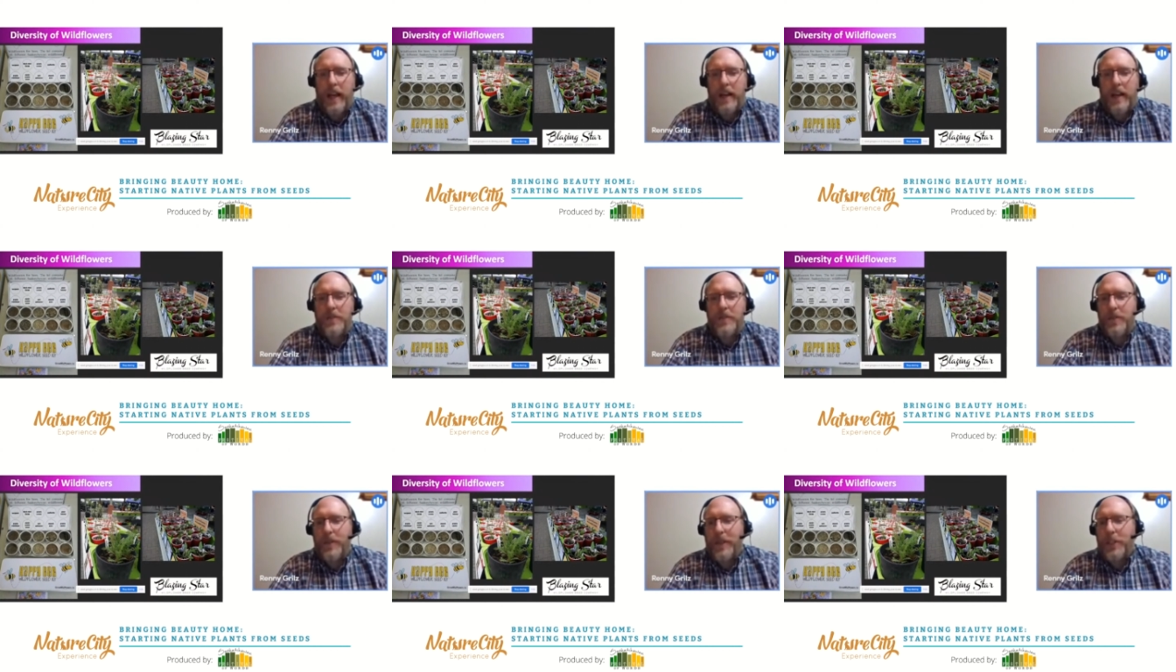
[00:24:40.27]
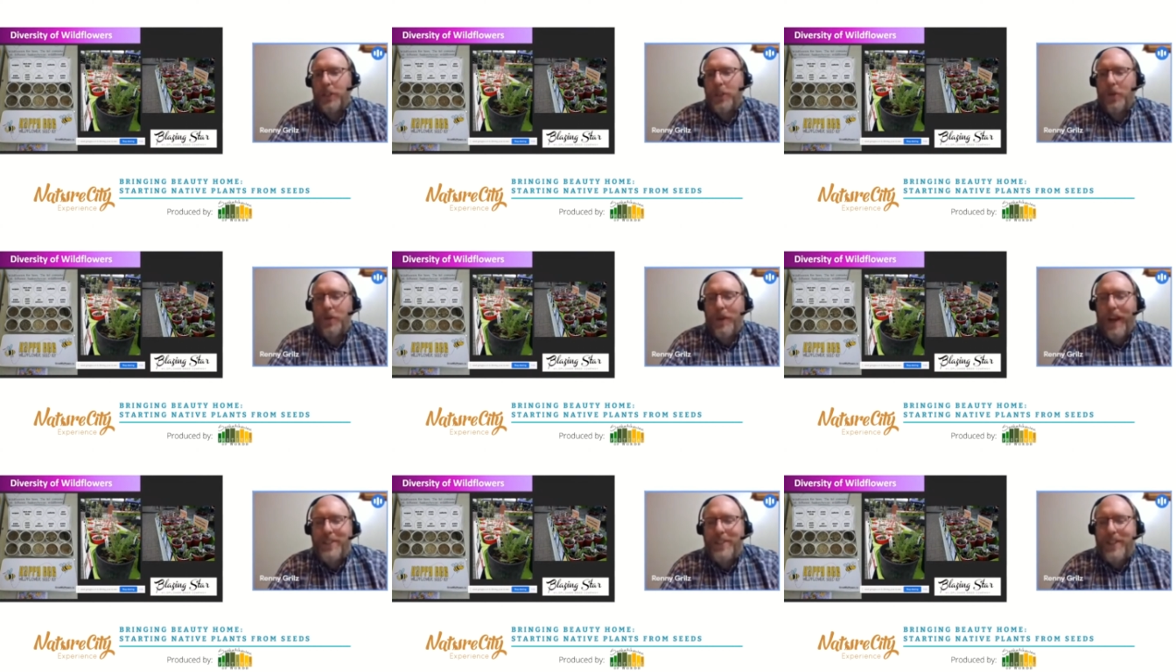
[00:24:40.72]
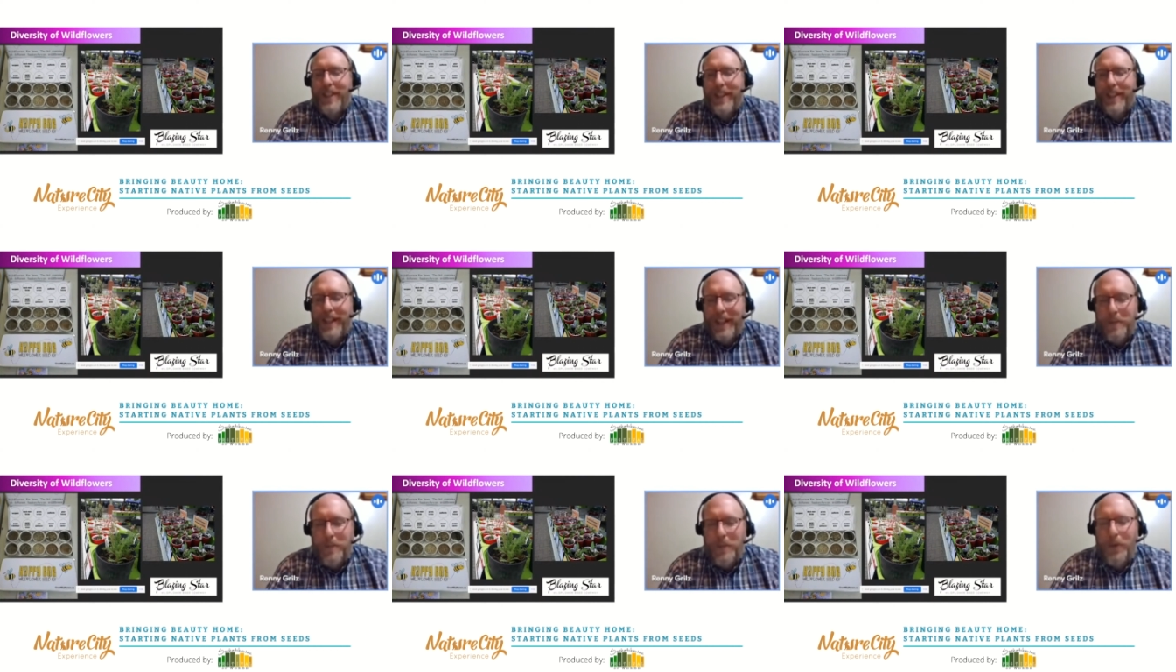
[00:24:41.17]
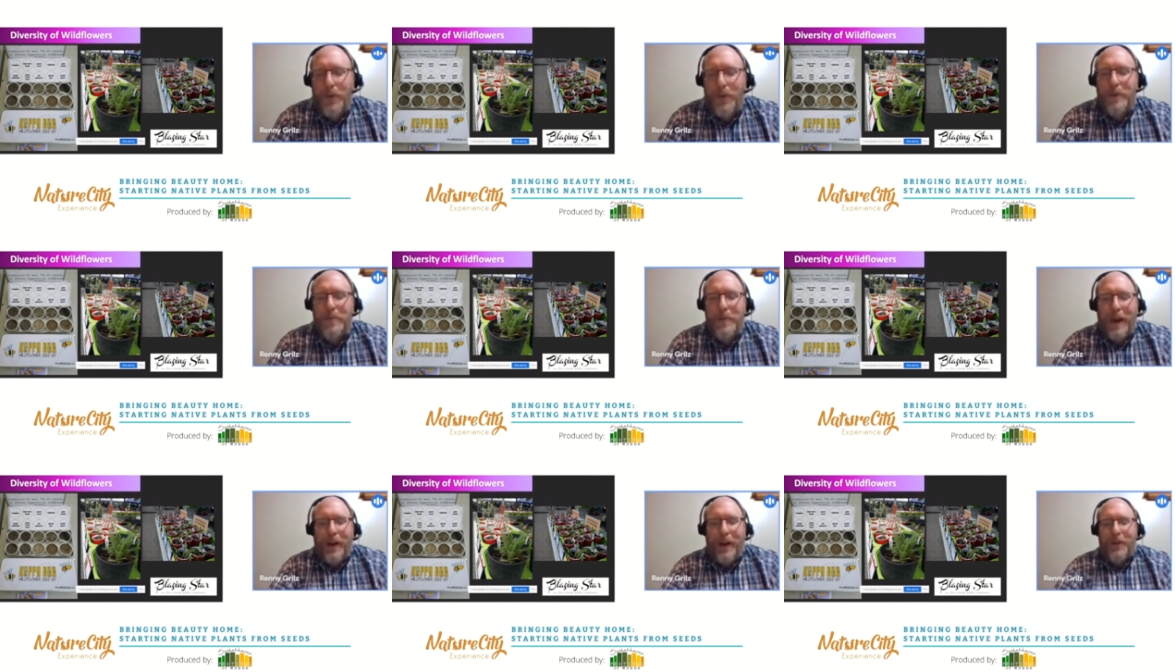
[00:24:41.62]
so that you don't accidentally pull
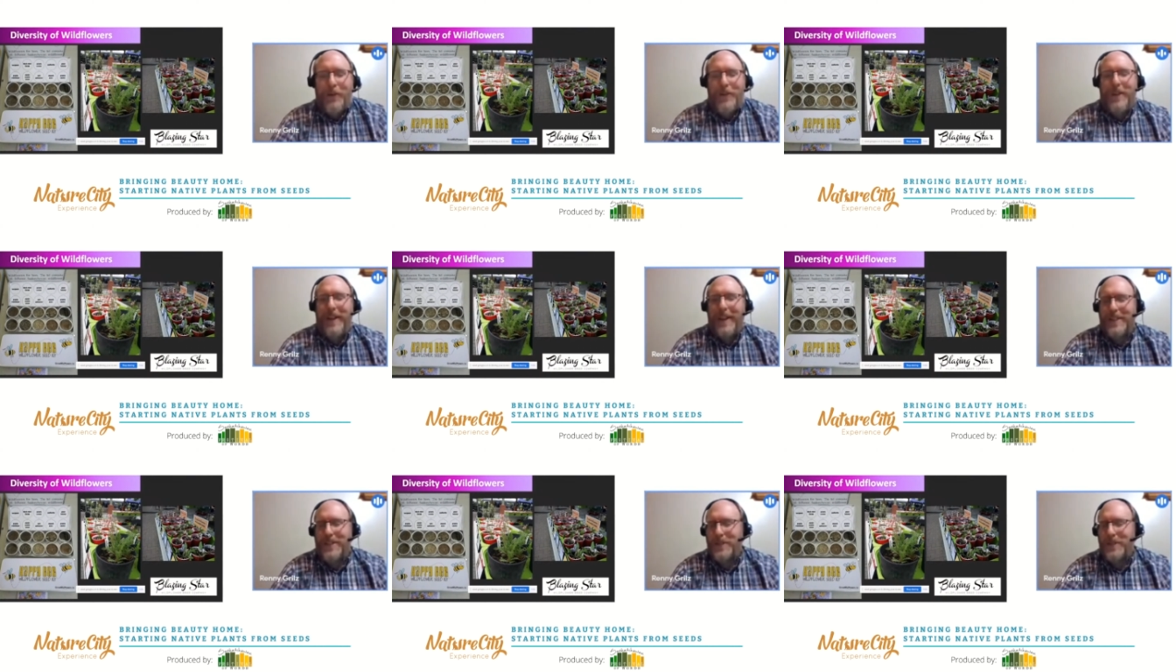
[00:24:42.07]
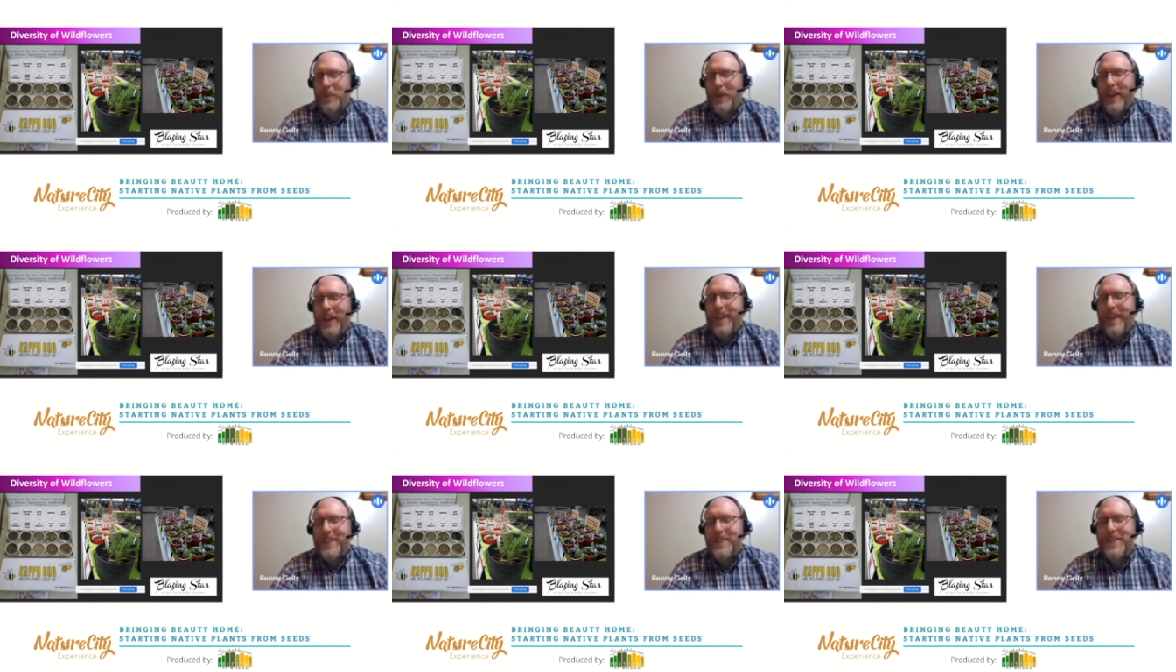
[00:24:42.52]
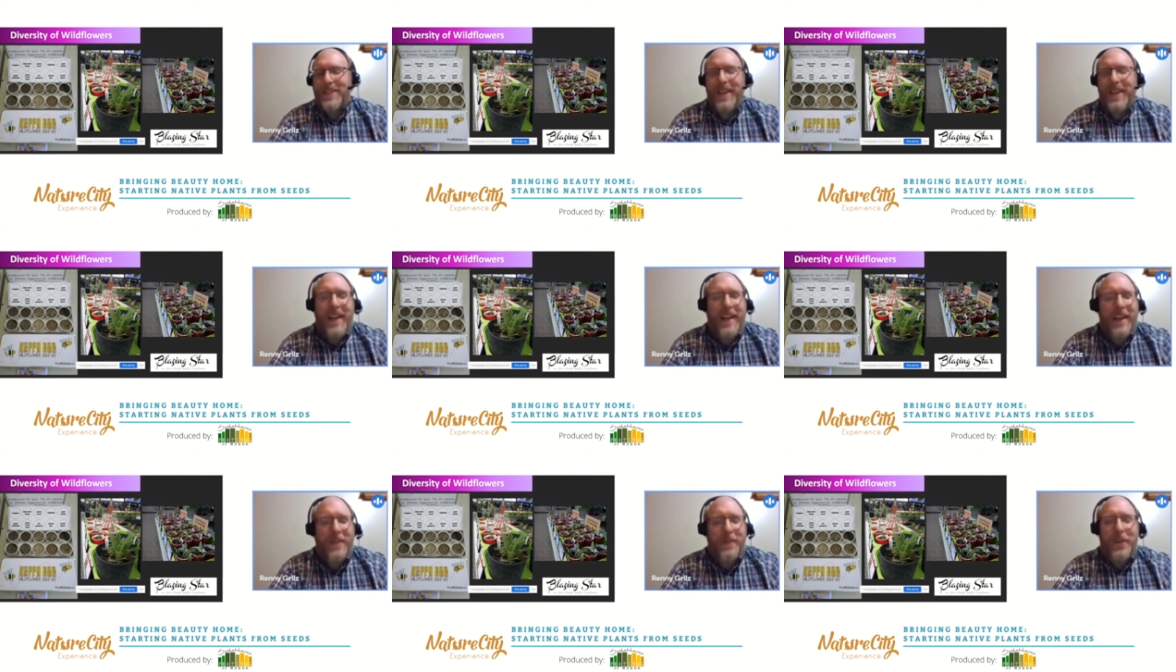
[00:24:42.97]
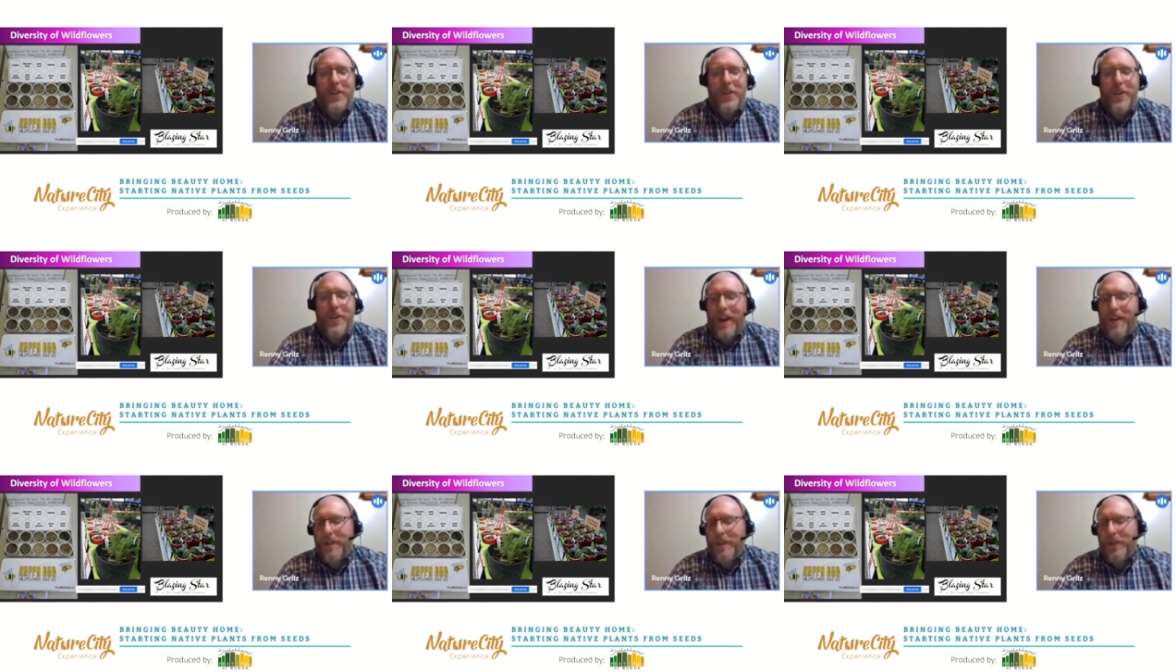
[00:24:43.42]
them out as weeds when you
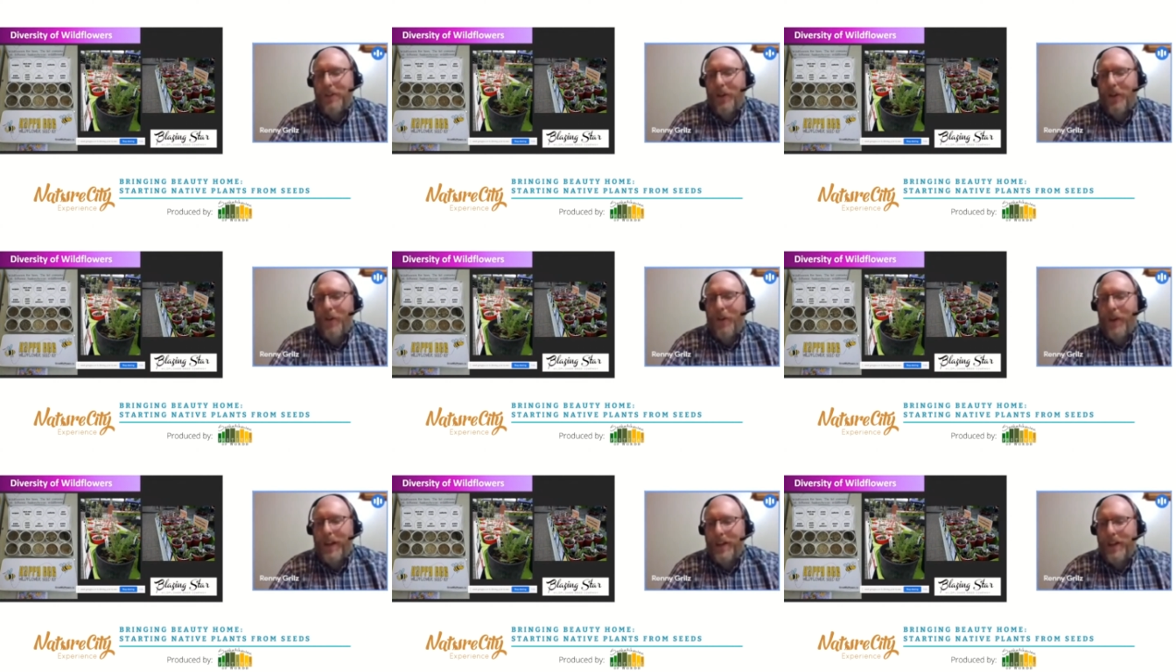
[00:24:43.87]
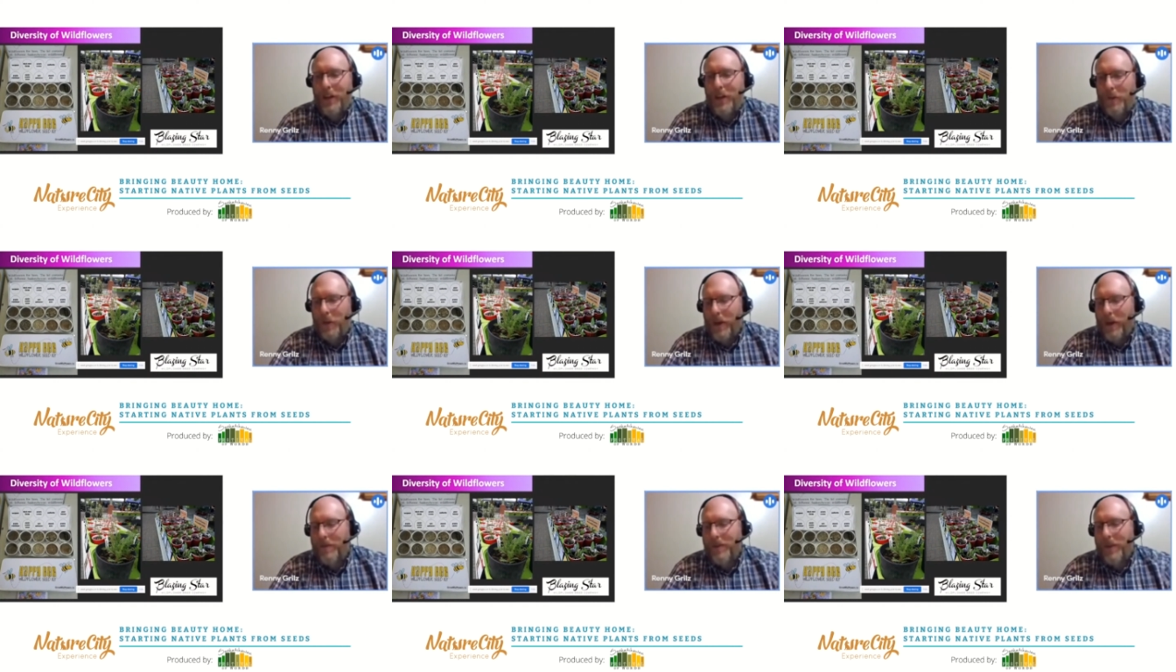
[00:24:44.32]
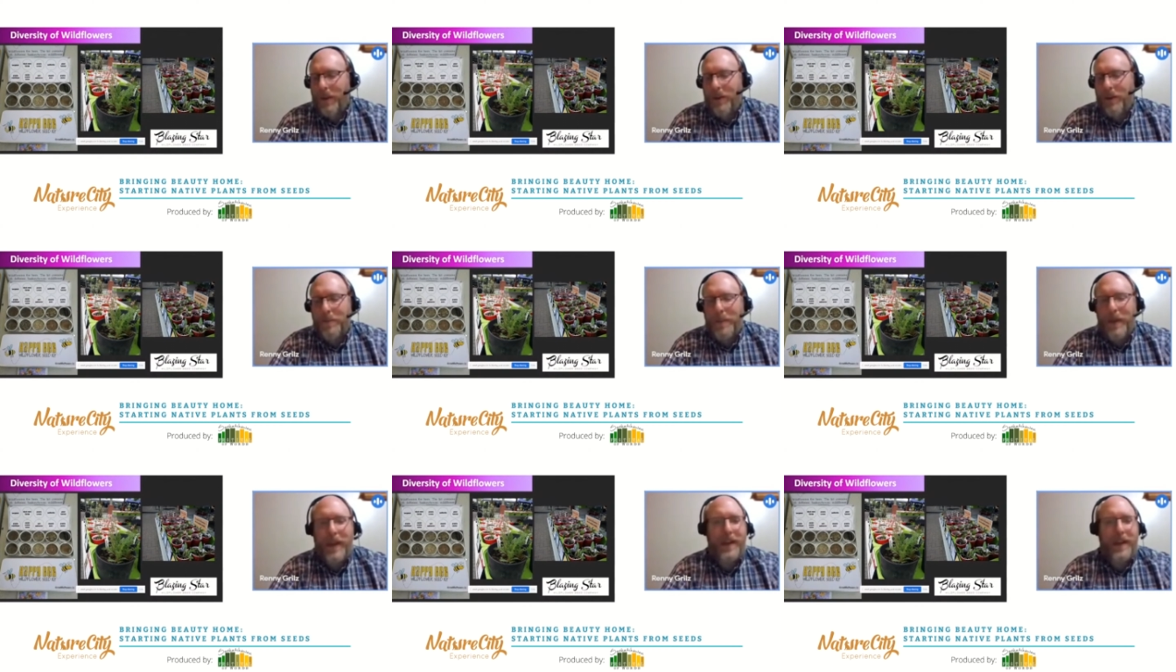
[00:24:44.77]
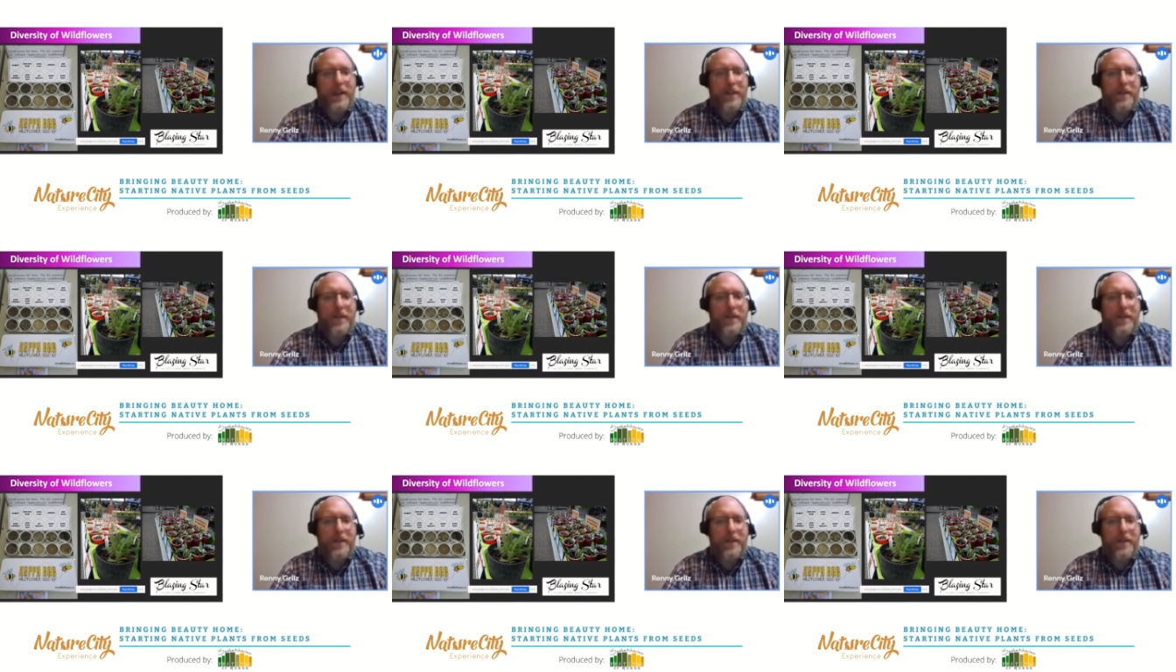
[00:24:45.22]
have them growing in your wildflower bed.